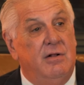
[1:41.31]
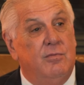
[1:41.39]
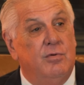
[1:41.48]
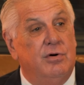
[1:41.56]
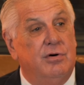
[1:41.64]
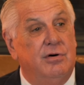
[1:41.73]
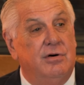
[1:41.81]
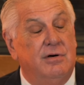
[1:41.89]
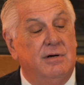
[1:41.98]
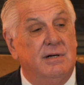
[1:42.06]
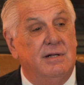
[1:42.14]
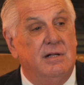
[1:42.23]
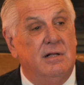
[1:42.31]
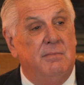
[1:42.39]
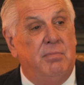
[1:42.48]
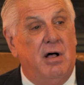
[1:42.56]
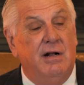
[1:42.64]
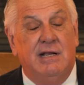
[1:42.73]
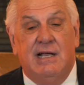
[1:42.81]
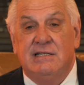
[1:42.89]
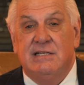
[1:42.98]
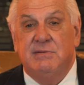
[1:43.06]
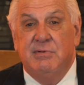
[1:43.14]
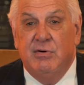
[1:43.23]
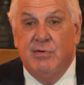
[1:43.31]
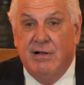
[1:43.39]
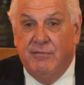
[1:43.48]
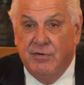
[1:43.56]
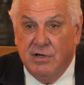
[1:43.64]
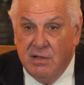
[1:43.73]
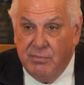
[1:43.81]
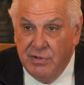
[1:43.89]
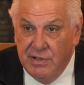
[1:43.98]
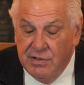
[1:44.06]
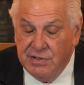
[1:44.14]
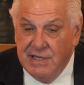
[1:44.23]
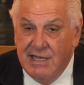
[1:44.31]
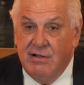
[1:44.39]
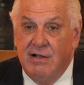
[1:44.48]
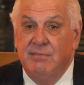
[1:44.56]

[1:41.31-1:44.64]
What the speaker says: We're a podcast that's been around for a couple years now.